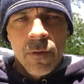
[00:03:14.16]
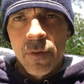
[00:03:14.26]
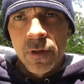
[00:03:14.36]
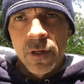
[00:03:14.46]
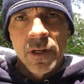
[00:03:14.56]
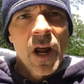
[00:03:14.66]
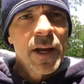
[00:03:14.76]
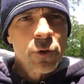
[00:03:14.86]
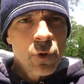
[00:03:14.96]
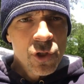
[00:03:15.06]
the
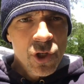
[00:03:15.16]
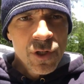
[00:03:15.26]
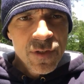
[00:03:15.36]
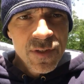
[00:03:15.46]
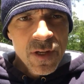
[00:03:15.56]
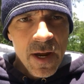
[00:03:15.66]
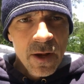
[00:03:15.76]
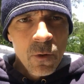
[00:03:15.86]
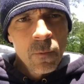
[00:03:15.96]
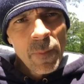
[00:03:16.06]
nitrogen
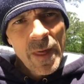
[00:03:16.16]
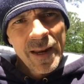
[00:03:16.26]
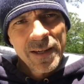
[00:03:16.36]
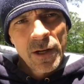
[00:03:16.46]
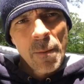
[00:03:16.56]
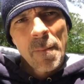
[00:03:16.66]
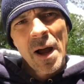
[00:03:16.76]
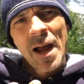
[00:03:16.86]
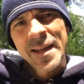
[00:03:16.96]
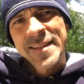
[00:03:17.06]
cycle, and that
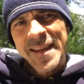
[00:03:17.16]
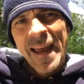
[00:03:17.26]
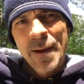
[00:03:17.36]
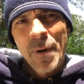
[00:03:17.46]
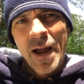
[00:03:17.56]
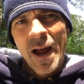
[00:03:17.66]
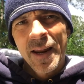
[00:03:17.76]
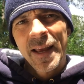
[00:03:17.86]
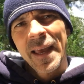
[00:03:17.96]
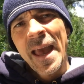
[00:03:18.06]
combines
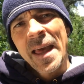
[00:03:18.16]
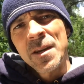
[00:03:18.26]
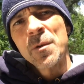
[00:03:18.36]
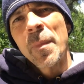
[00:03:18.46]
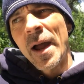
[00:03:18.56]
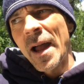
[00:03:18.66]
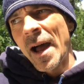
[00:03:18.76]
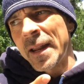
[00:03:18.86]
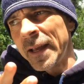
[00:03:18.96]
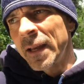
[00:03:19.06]
abiotic and
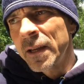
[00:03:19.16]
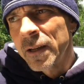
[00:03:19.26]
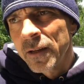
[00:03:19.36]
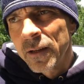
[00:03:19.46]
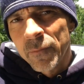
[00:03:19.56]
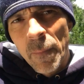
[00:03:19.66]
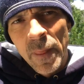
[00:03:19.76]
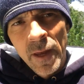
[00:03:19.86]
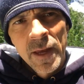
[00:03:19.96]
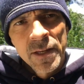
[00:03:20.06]
biotic
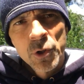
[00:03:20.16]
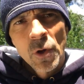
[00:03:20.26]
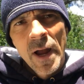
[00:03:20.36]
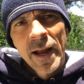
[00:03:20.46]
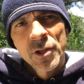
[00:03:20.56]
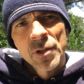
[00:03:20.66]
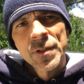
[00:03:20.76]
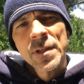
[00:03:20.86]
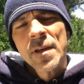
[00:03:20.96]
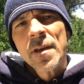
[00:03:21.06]

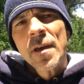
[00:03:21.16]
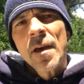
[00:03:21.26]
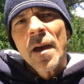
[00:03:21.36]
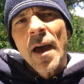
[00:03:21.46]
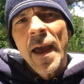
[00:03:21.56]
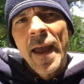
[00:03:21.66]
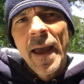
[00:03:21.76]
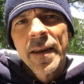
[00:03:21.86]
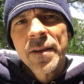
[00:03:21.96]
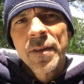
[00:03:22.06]
interactions,
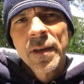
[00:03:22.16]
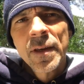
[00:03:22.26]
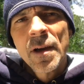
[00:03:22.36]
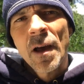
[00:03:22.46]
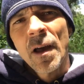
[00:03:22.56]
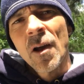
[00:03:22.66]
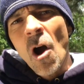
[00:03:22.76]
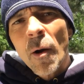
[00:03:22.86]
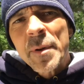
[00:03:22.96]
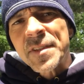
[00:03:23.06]
and the
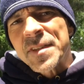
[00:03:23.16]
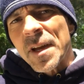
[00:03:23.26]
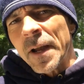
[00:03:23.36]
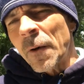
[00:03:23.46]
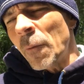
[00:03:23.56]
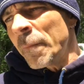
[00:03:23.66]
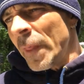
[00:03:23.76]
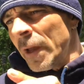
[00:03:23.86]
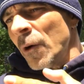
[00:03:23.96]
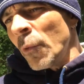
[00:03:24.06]
carbon cycle,
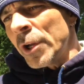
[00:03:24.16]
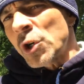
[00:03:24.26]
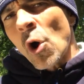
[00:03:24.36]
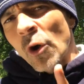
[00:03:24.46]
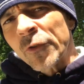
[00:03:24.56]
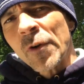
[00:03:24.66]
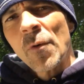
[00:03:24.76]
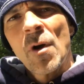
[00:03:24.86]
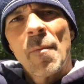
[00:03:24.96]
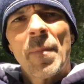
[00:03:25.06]
which also
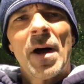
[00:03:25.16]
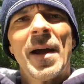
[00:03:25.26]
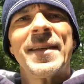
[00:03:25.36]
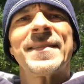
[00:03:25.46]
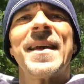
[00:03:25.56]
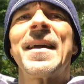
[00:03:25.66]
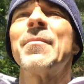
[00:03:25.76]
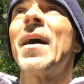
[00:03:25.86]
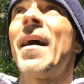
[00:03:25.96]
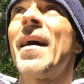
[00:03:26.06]
combines
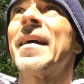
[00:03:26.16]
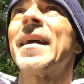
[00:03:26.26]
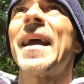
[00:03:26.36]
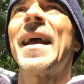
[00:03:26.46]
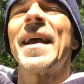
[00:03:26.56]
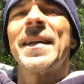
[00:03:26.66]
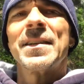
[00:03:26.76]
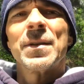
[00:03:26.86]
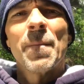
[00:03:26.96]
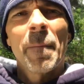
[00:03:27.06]
abiotic
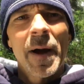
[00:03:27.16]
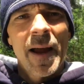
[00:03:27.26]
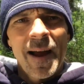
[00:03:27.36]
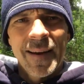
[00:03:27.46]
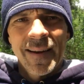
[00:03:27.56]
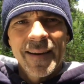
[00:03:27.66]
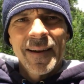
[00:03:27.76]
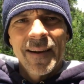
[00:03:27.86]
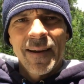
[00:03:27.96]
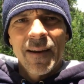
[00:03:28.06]
and biotic
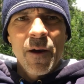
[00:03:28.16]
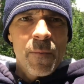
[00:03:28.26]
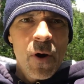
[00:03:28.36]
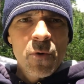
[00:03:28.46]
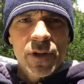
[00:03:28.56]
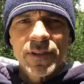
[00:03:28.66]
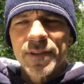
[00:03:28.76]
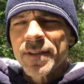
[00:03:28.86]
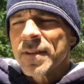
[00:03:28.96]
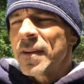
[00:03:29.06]

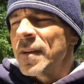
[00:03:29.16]
components.